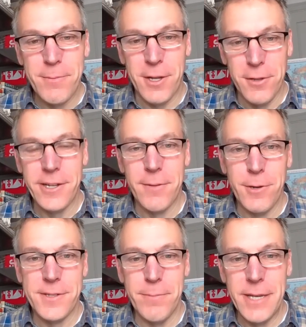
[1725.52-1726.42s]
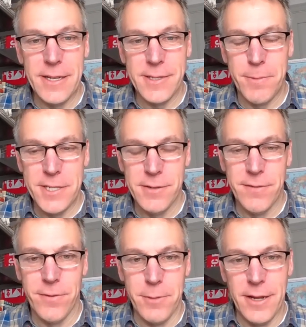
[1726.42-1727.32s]
colonial Mozambique, especially
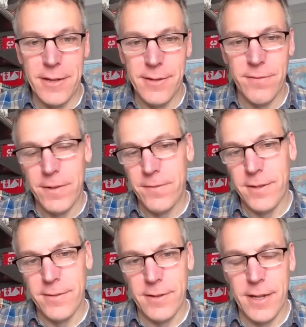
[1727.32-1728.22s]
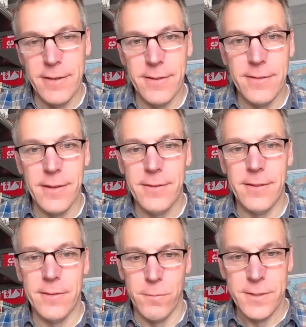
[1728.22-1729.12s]
from the 1950s and
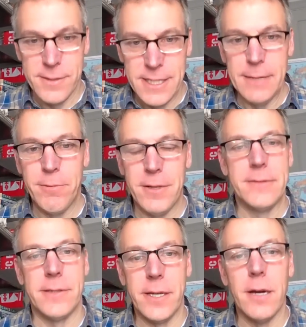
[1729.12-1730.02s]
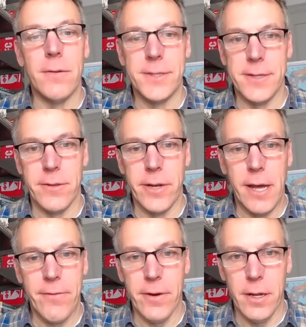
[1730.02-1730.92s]
1960s, was the place to go in Southern
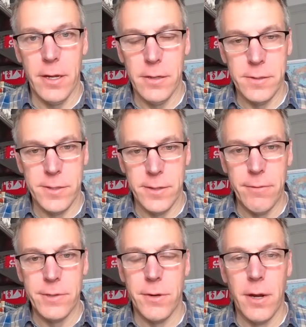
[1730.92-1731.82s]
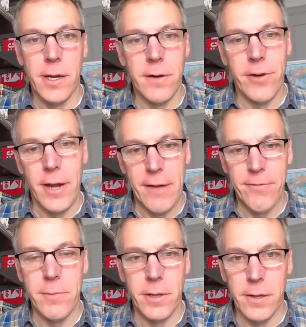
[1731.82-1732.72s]
Africa. And so they were drawing over
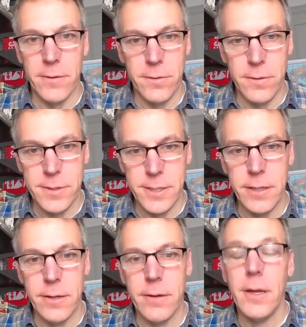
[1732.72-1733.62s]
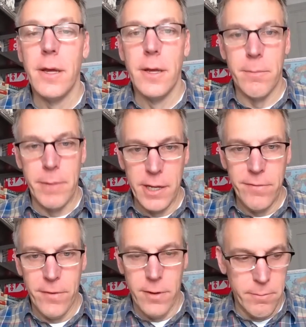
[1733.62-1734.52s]
500,000 tourists a year, many
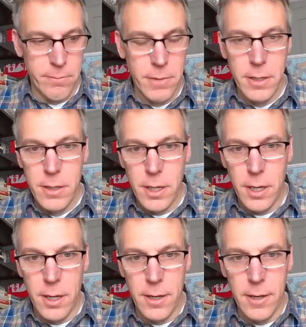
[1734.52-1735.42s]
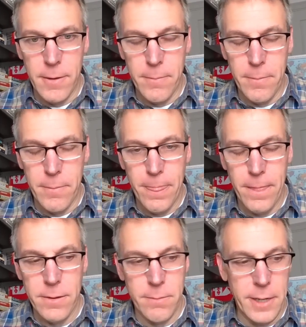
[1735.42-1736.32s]
from
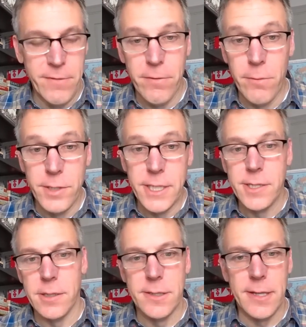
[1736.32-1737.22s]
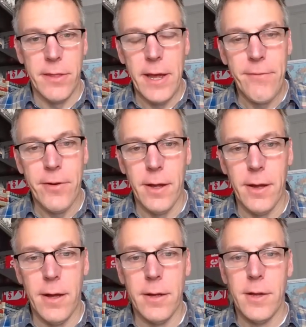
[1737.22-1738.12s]
Rhodesia and South
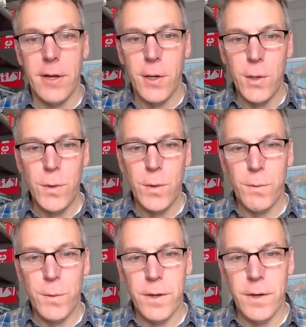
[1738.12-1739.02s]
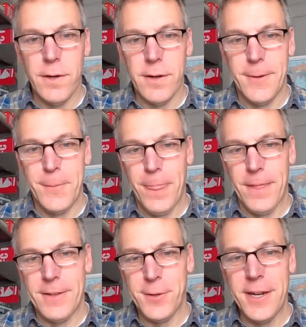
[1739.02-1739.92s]
Africa, who were
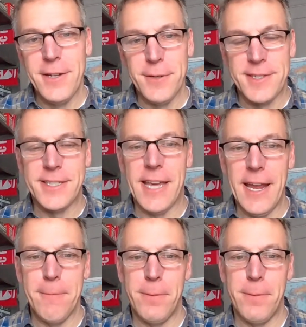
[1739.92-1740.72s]
trying to escape